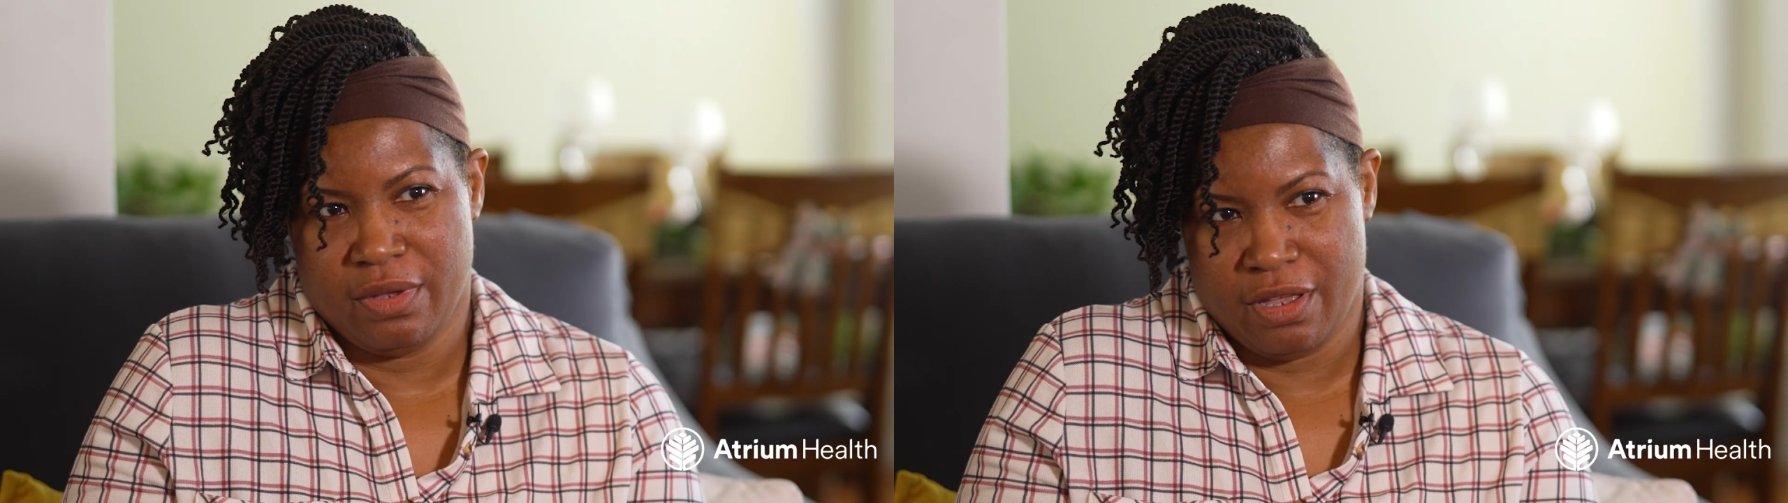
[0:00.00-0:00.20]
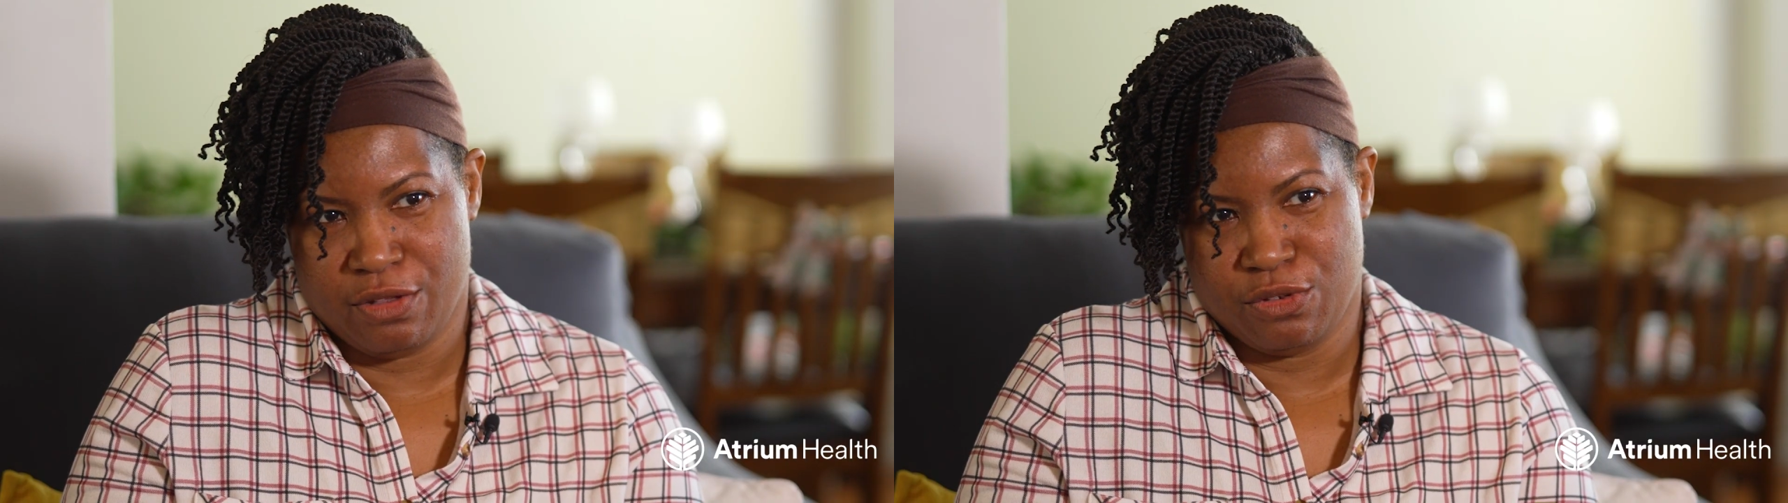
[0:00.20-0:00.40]

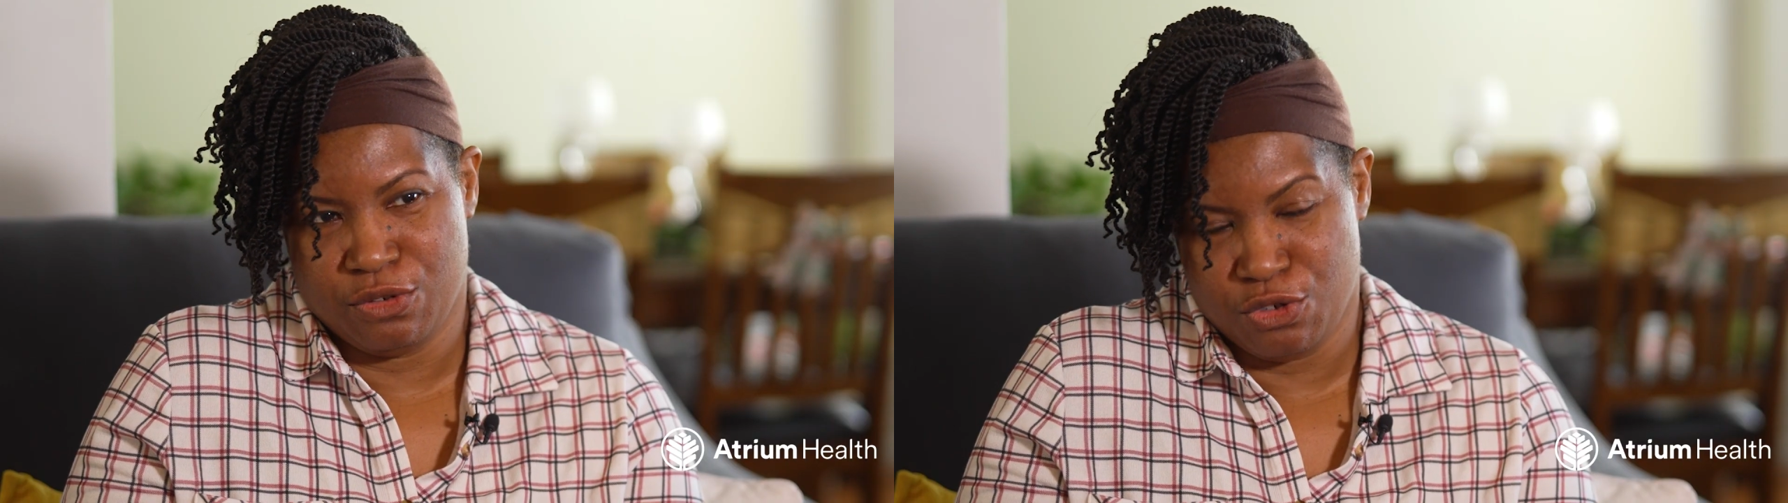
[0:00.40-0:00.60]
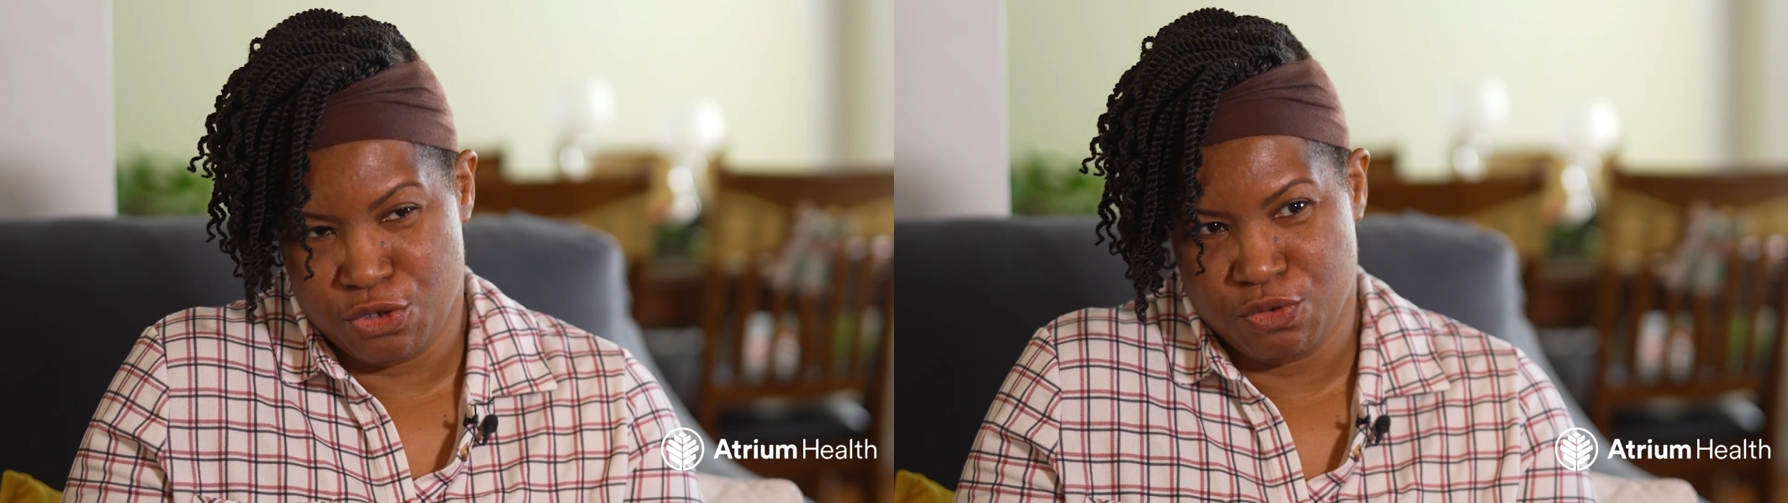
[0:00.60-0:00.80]
Health
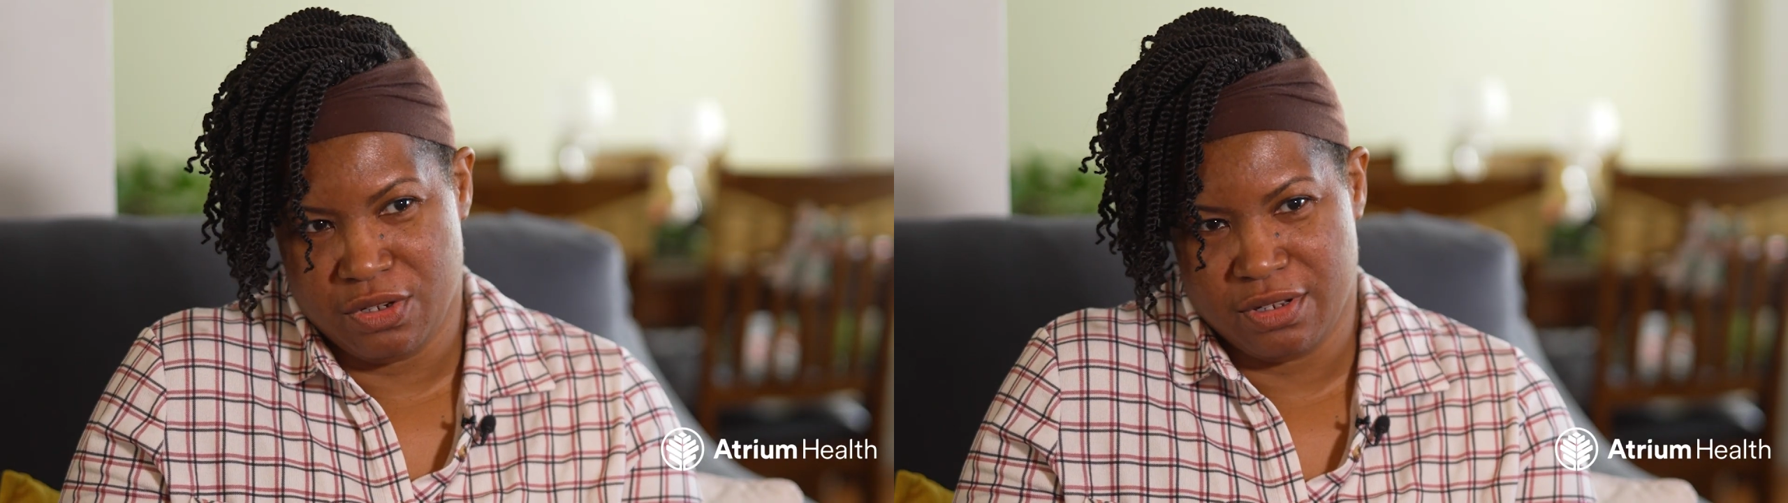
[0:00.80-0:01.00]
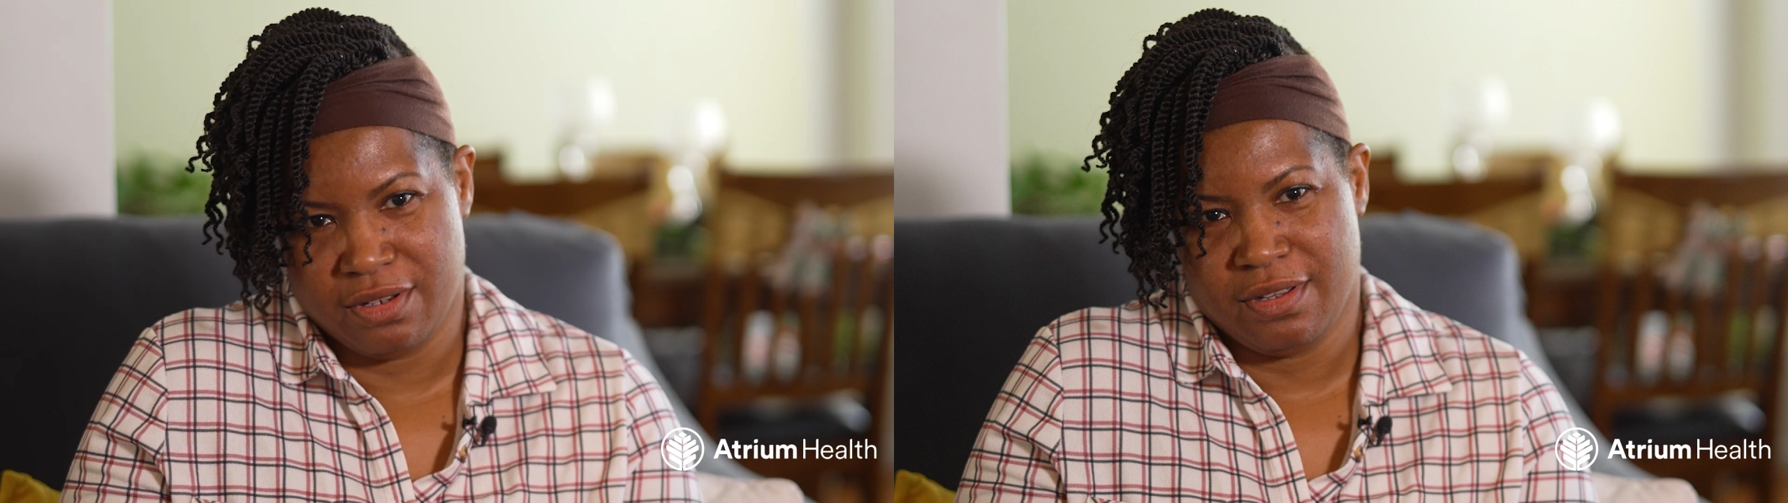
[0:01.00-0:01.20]
and
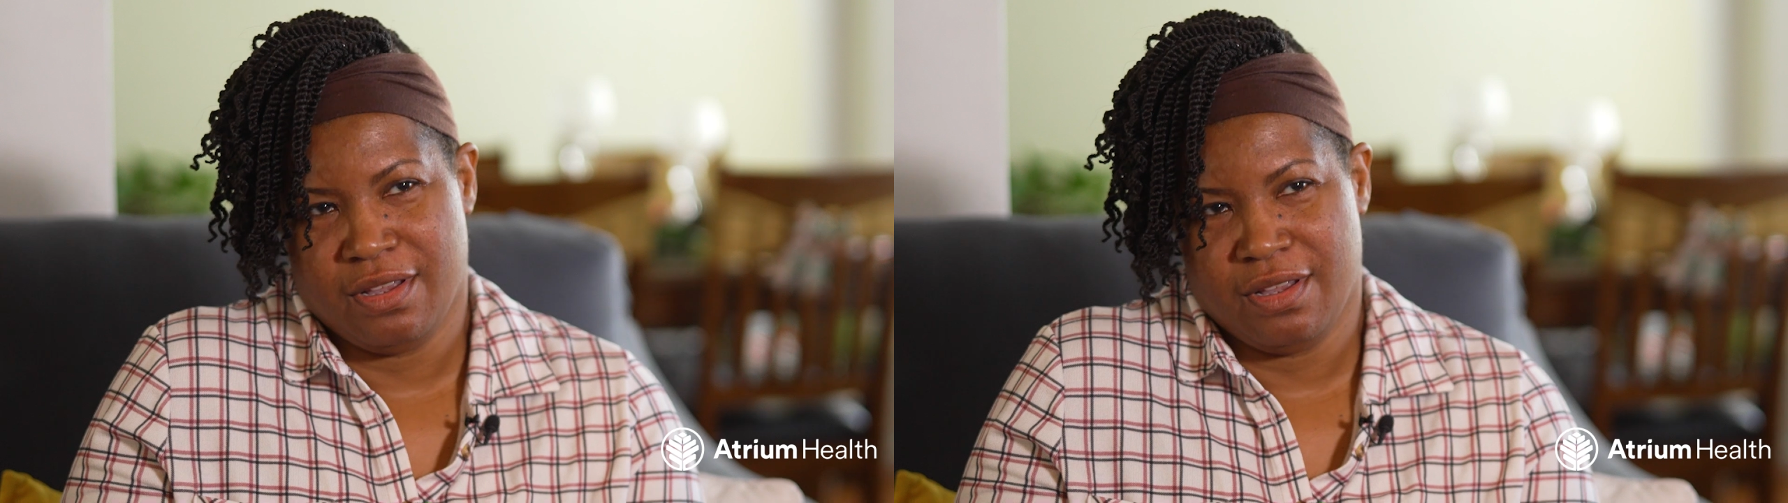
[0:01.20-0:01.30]
Union